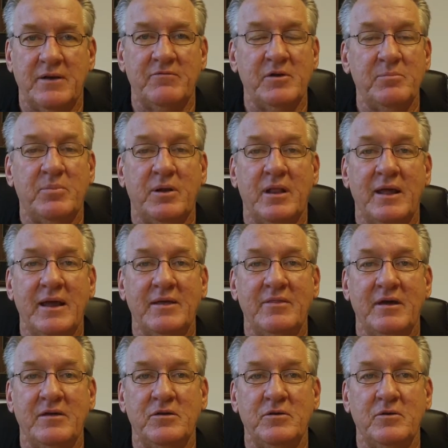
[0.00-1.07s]
Every play
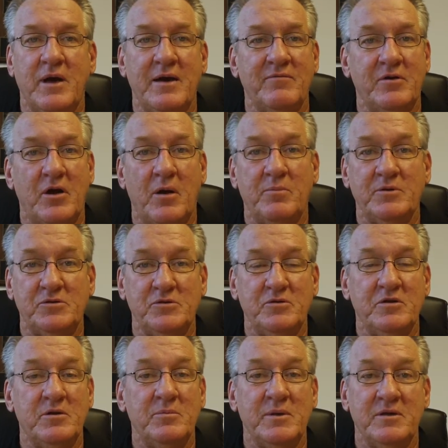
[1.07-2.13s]
that you have an
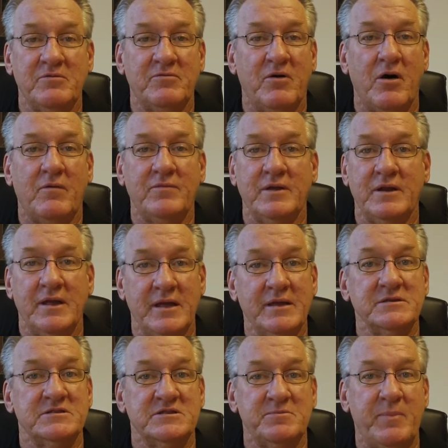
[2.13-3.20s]
opportunity to be involved in
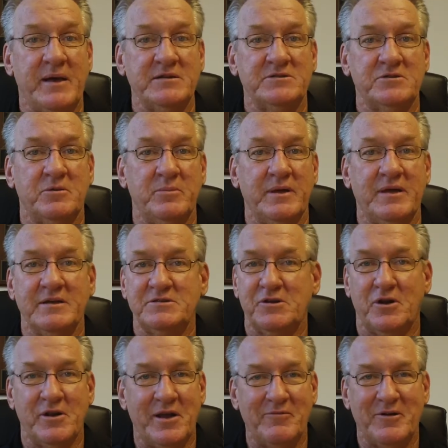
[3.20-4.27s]
is special because
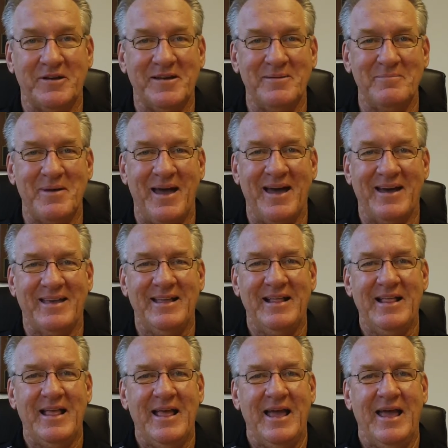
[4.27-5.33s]
it'll never come back.
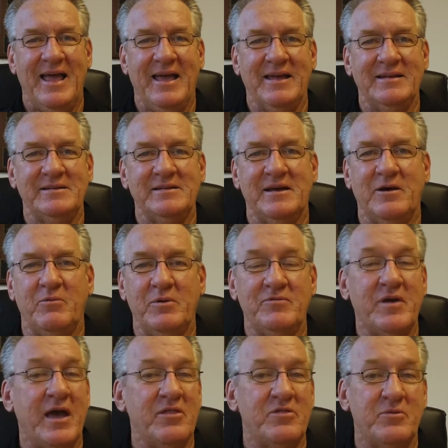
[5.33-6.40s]
And
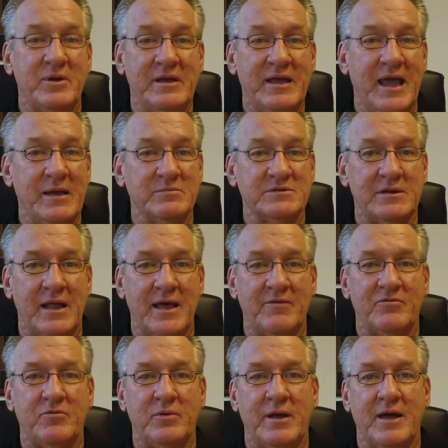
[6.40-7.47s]
we've got three games
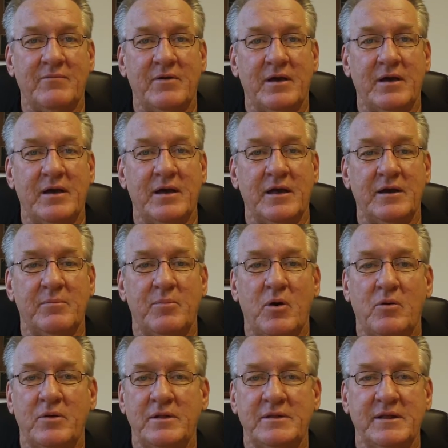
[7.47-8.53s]
left. We have an
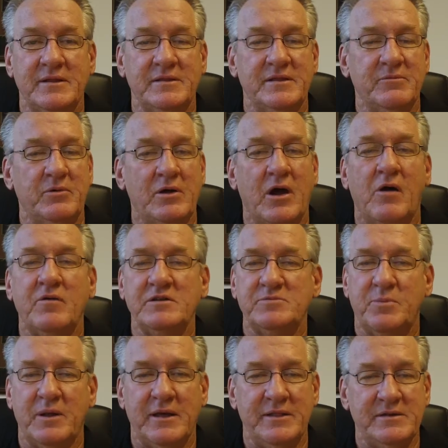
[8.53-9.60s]
opponent that we always
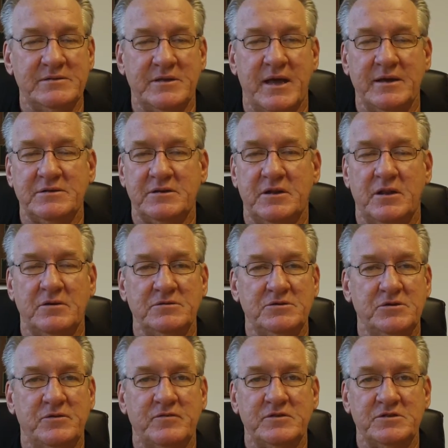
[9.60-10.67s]
play these guys close,
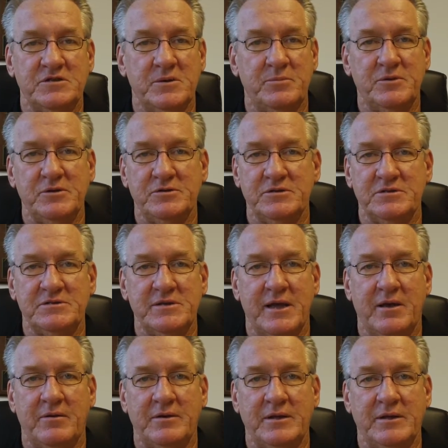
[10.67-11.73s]
University of Puget
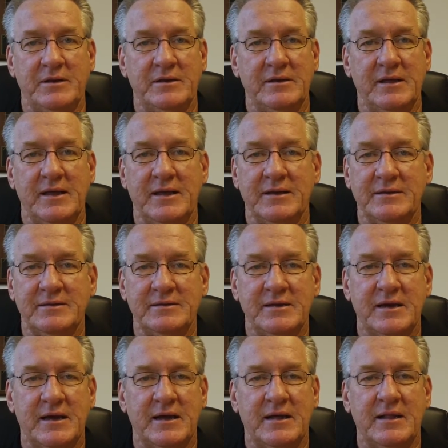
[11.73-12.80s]
Sound,
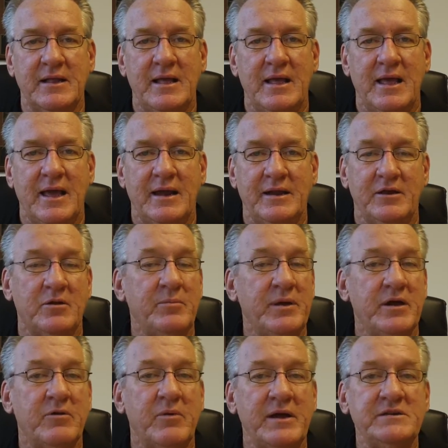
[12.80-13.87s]
and it'll be
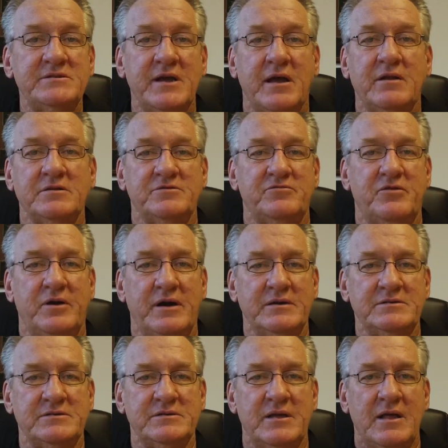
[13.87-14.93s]
a great challenge for
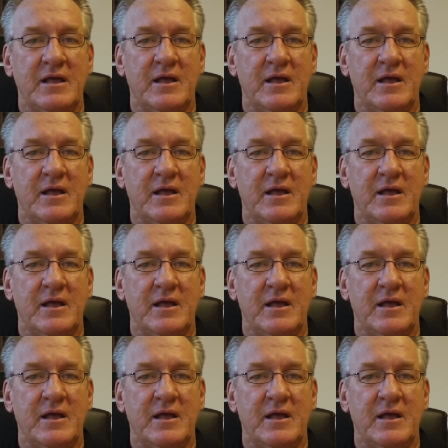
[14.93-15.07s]
us.